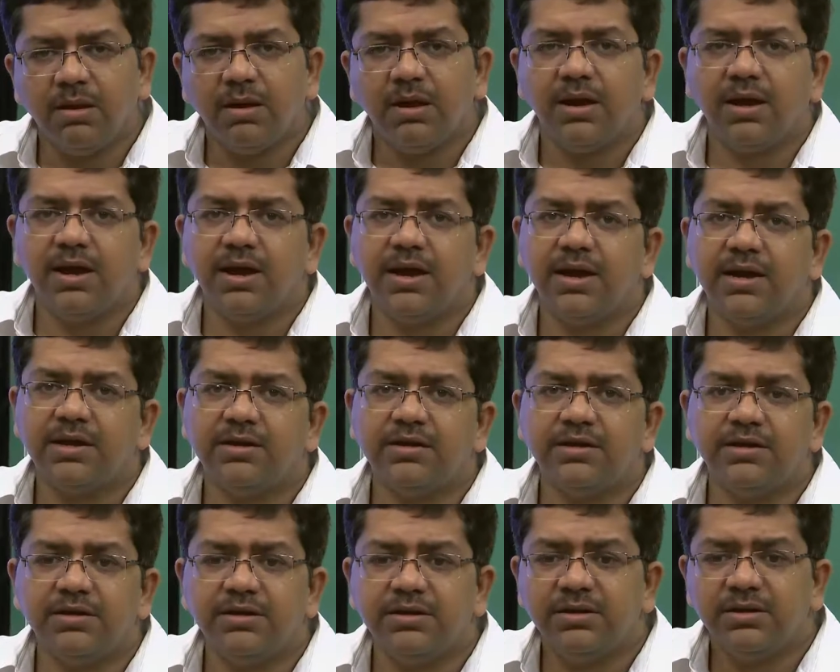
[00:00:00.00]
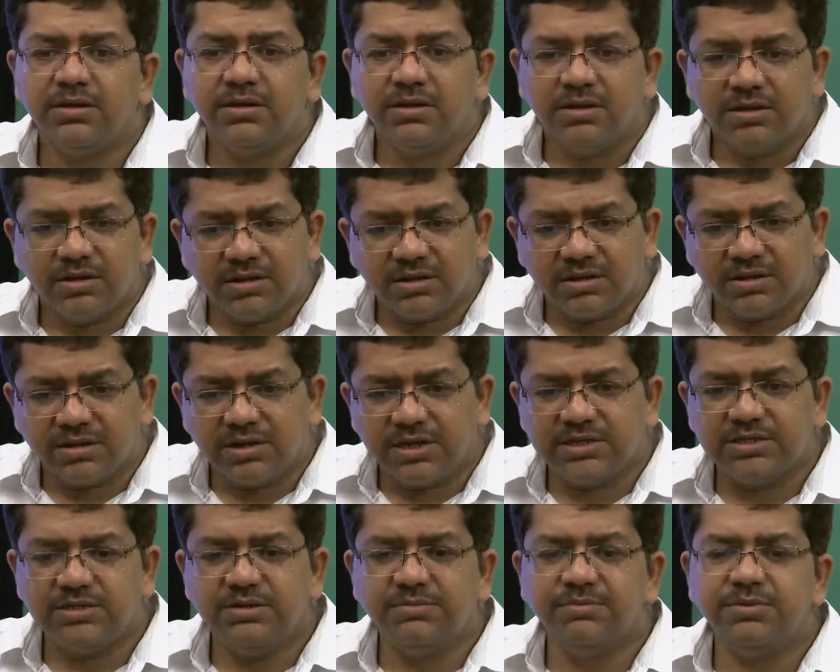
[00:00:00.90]
and
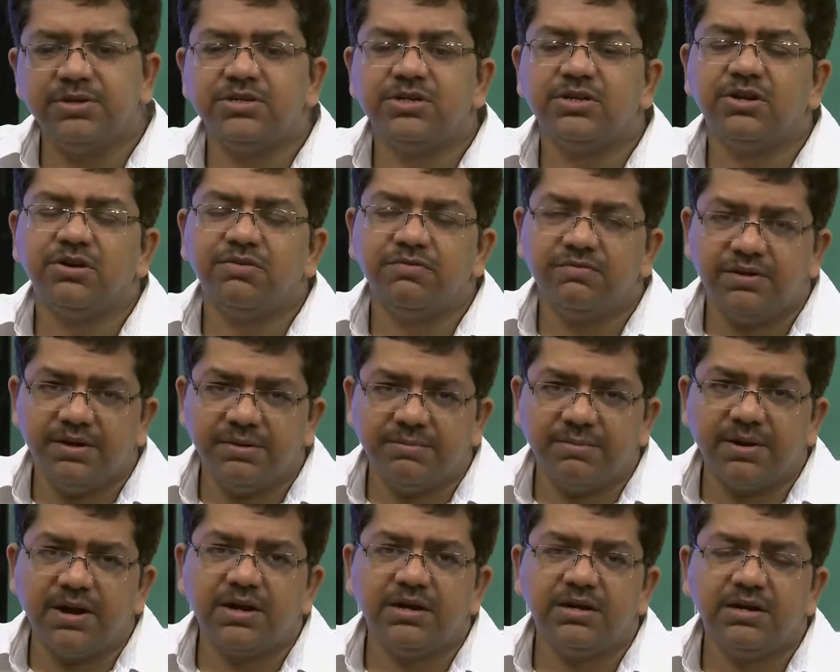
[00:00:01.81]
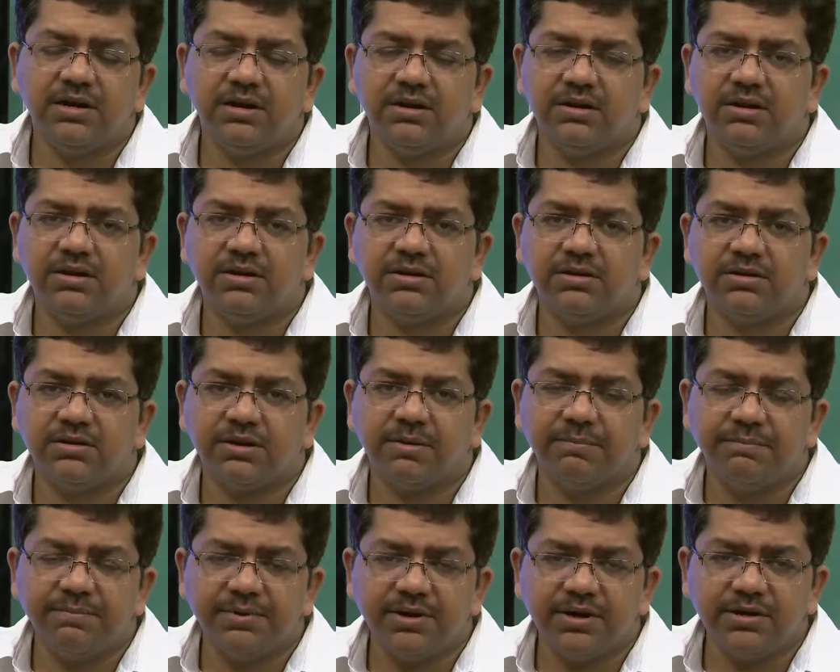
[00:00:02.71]
estimation of demand
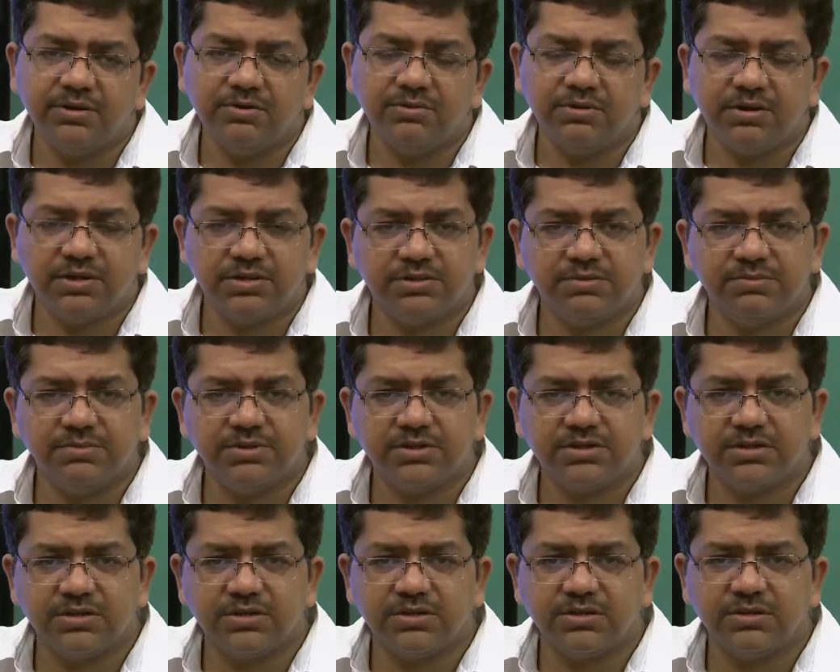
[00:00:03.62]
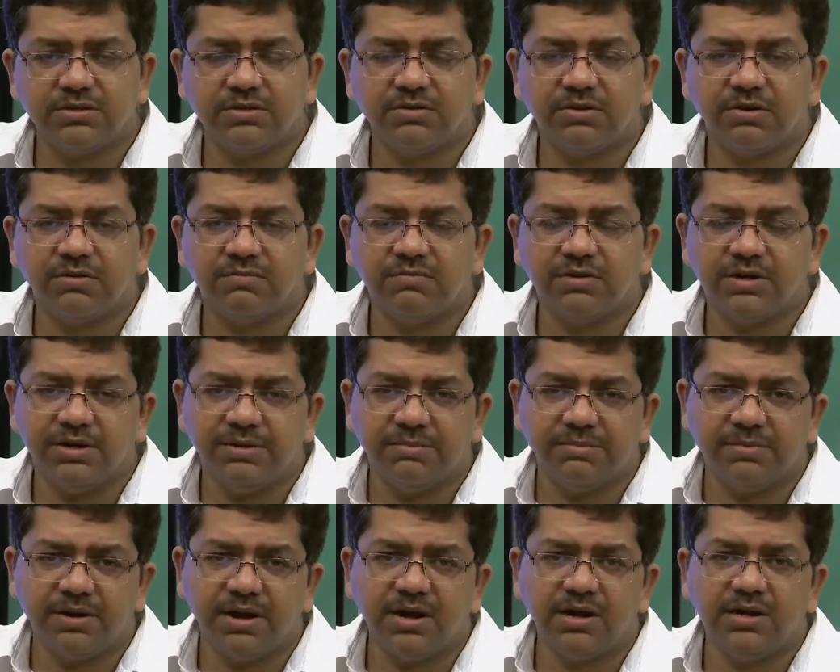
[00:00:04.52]
compared to estimation of the
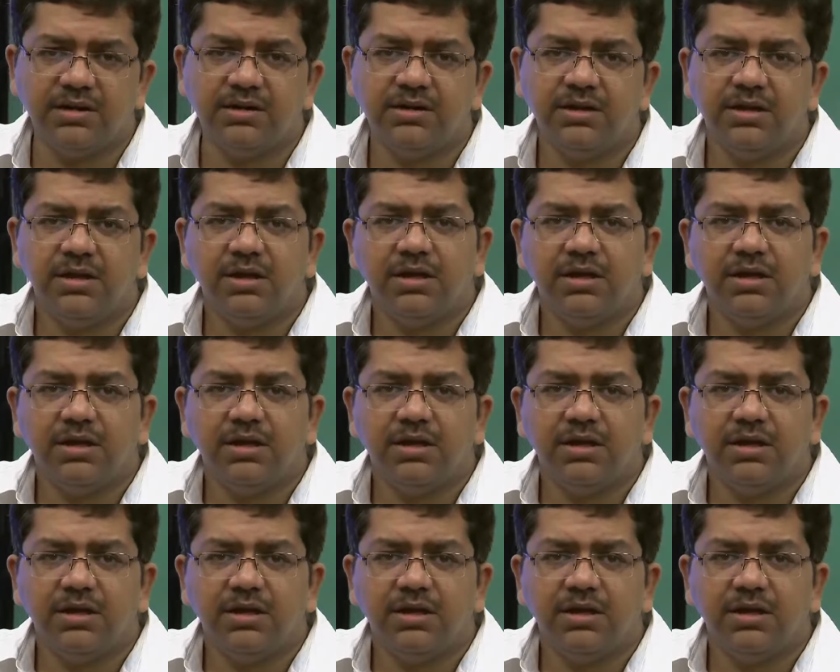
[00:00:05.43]
demand,